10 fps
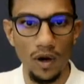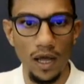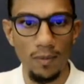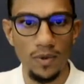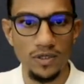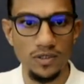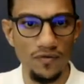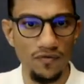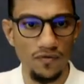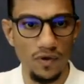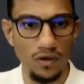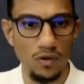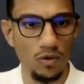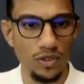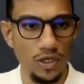what happens if
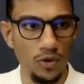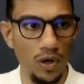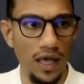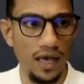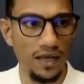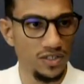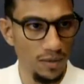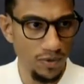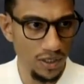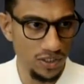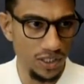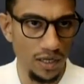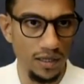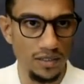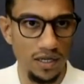it goes into an accepted
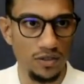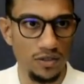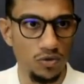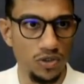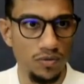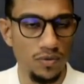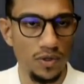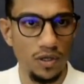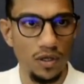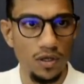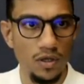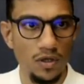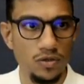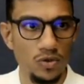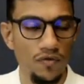state? That's the next question.
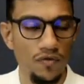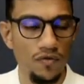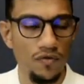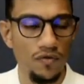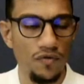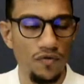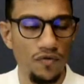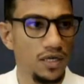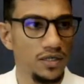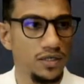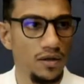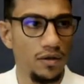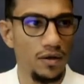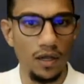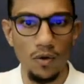So if we go to the lead
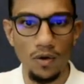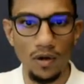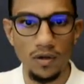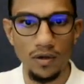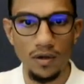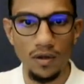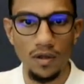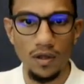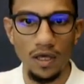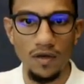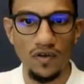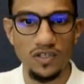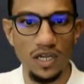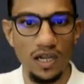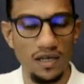section, reload, if
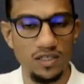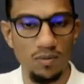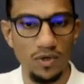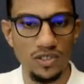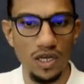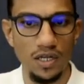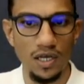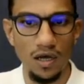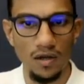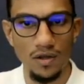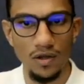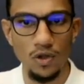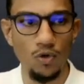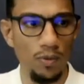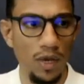it's in an accepted state here,
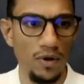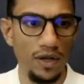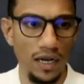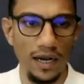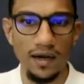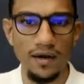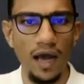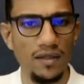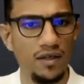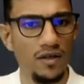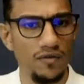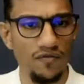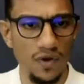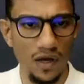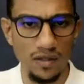you will be able to delete it. I
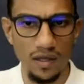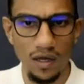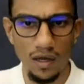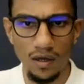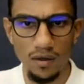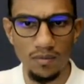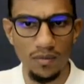think further